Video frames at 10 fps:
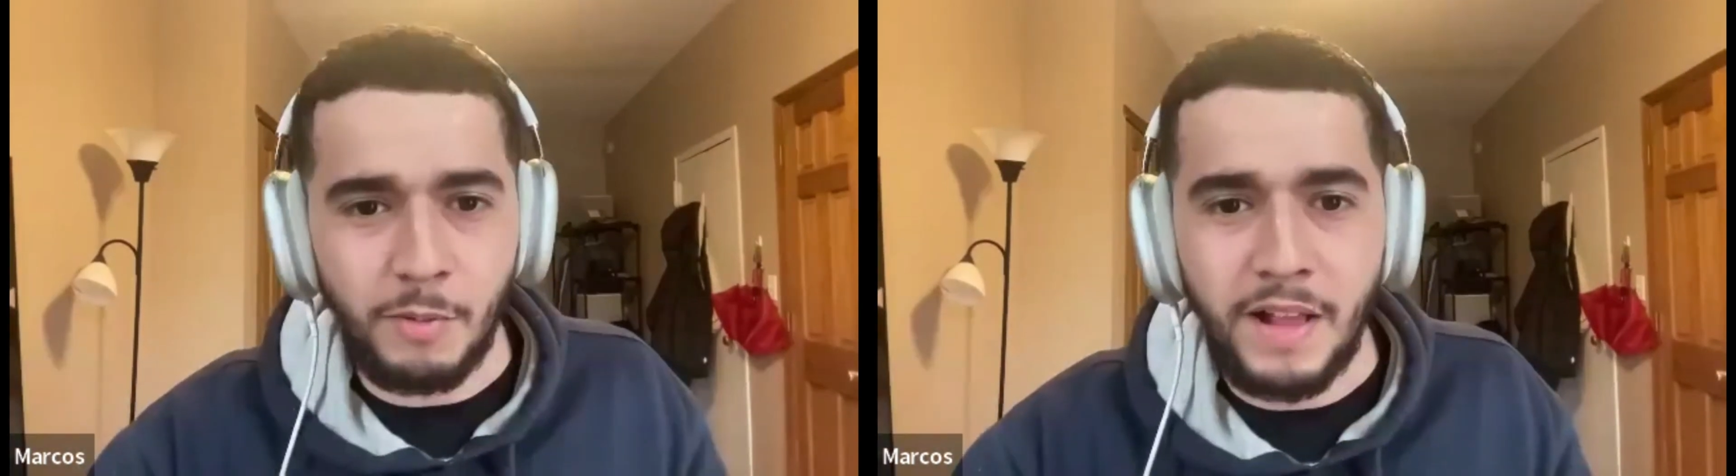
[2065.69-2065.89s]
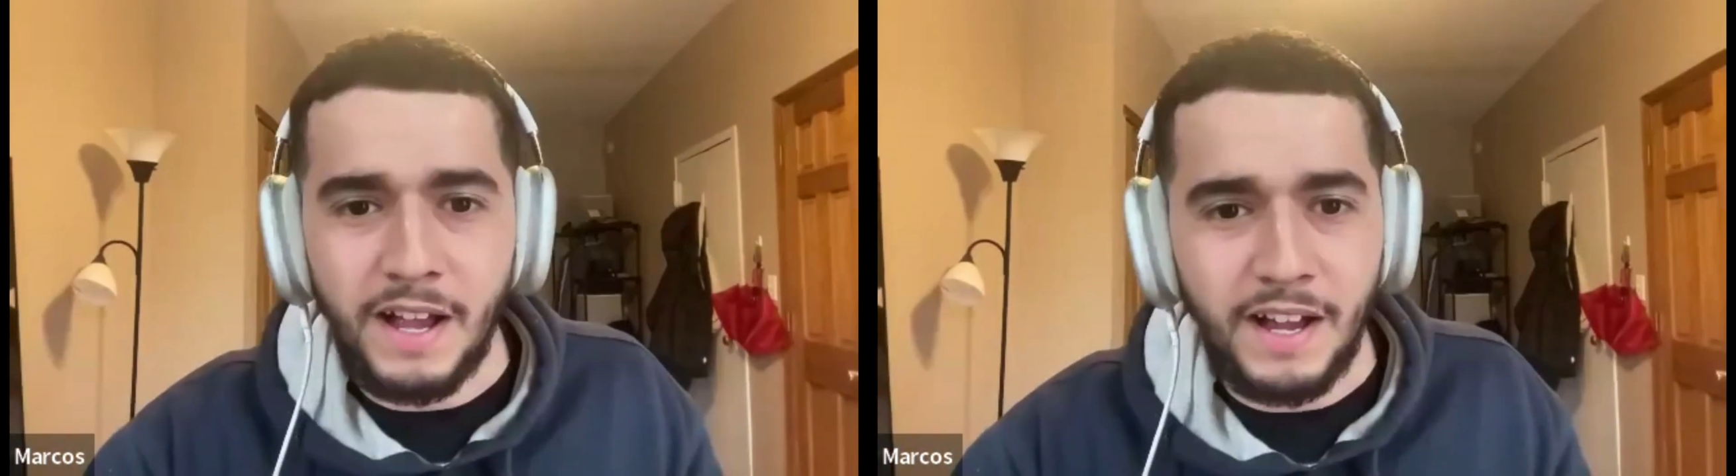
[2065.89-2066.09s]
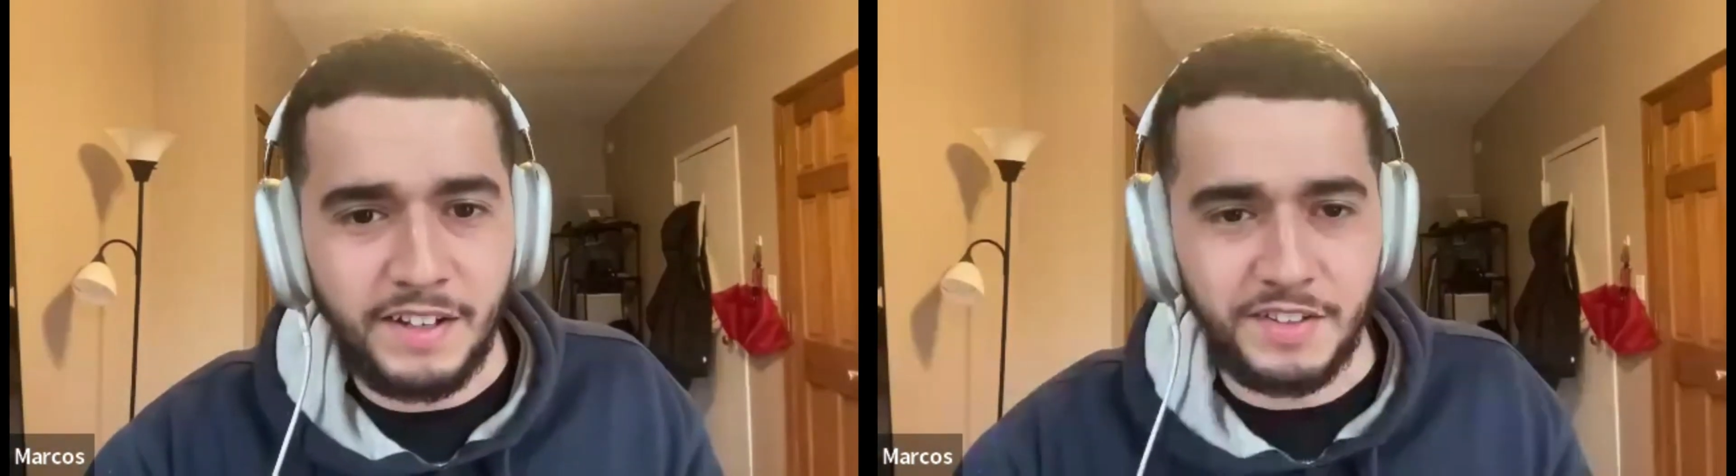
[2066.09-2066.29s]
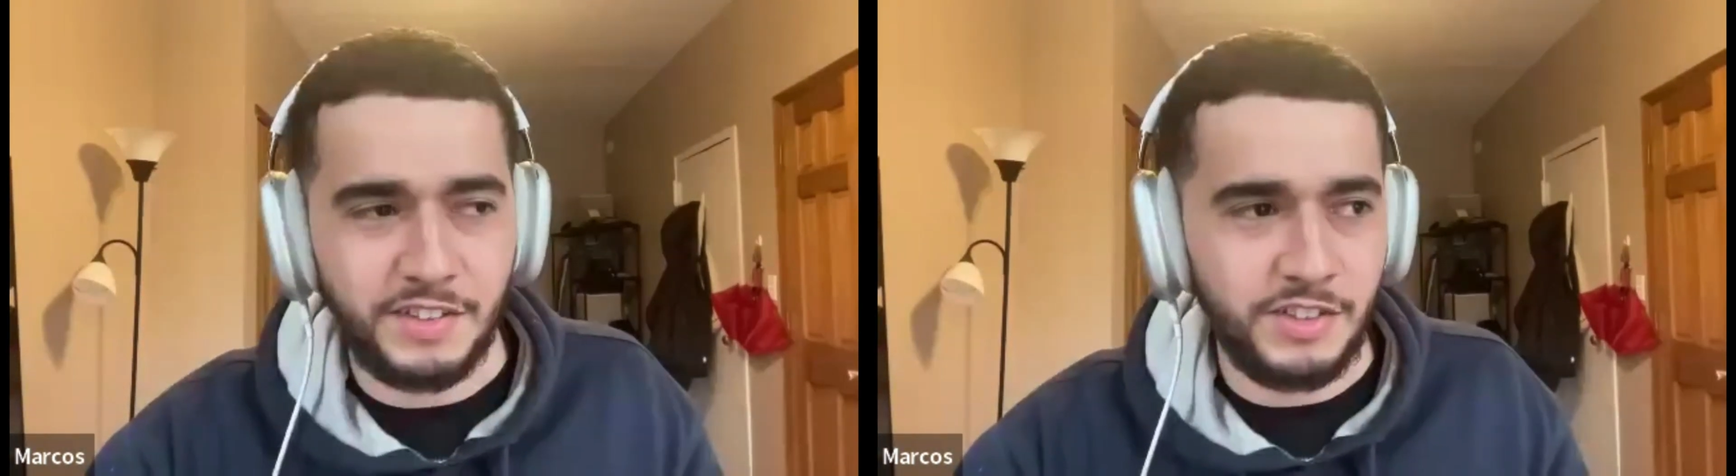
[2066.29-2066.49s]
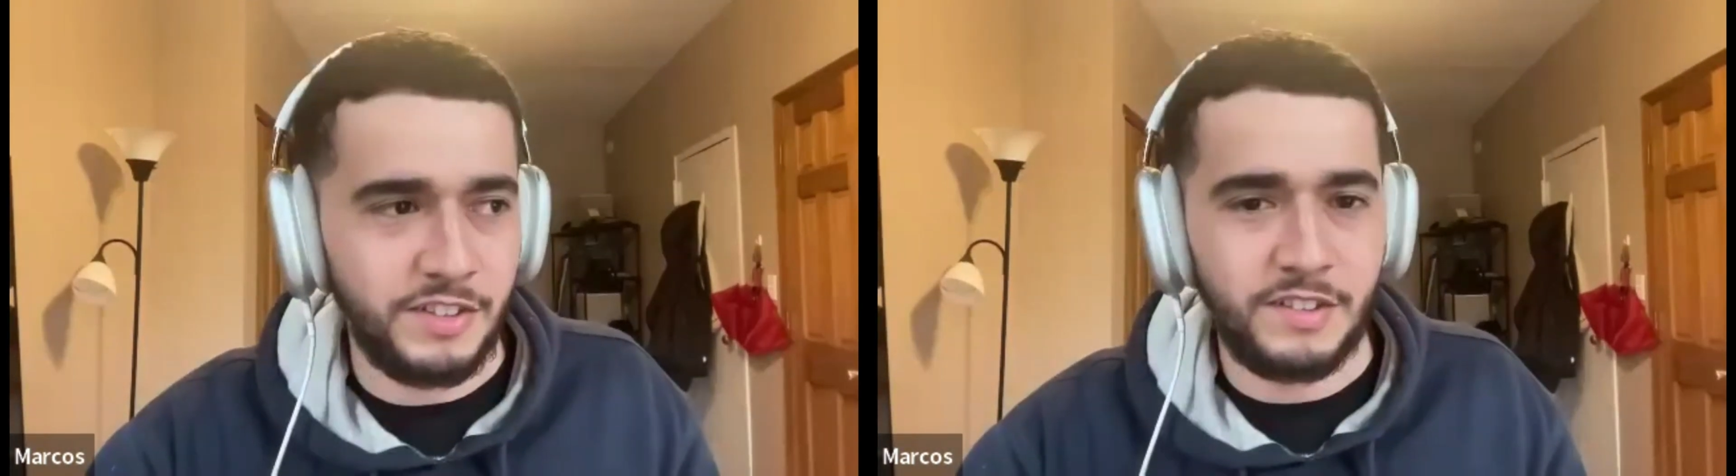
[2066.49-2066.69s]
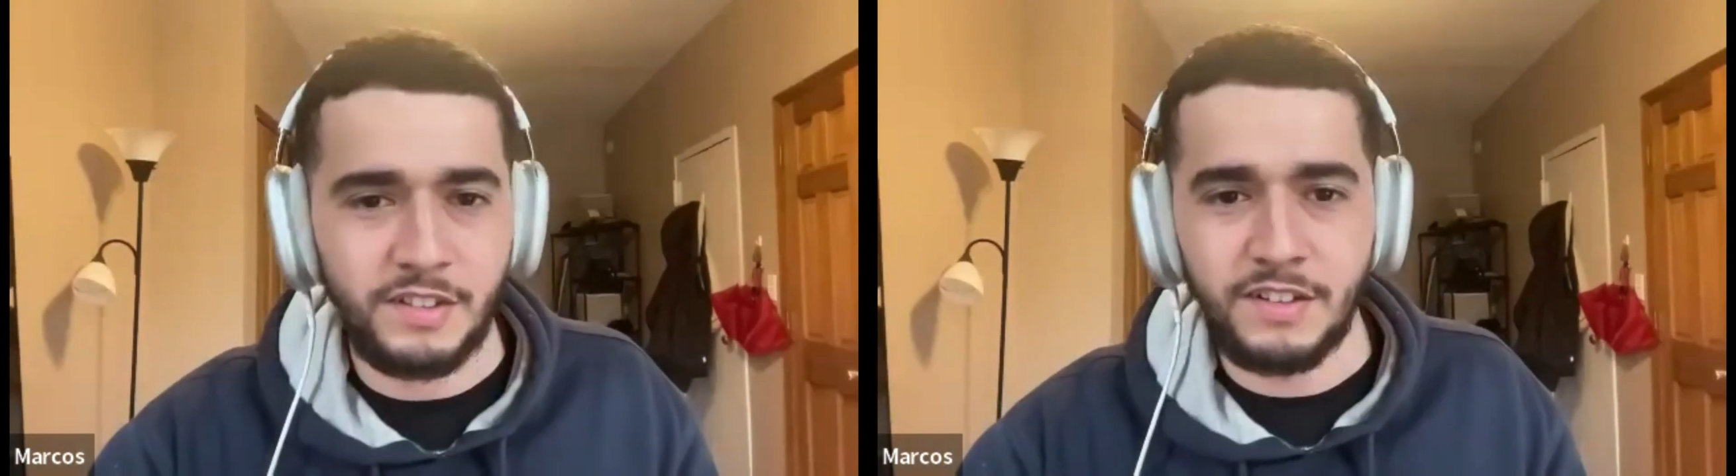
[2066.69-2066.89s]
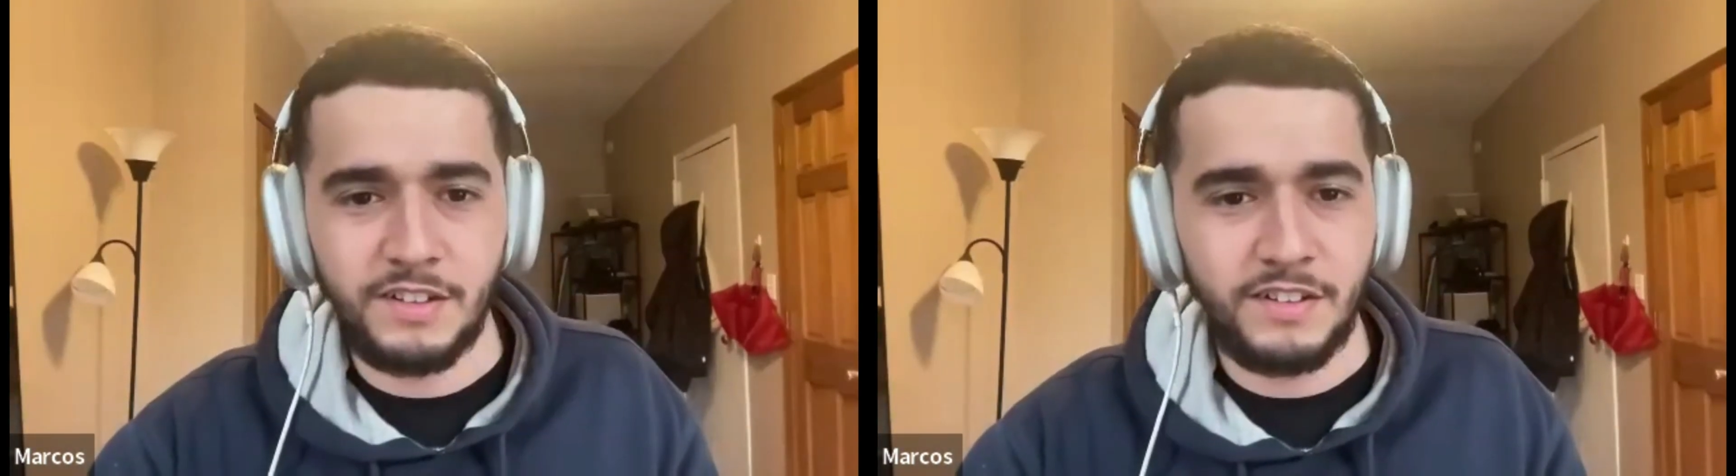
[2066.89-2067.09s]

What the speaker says: replies, like just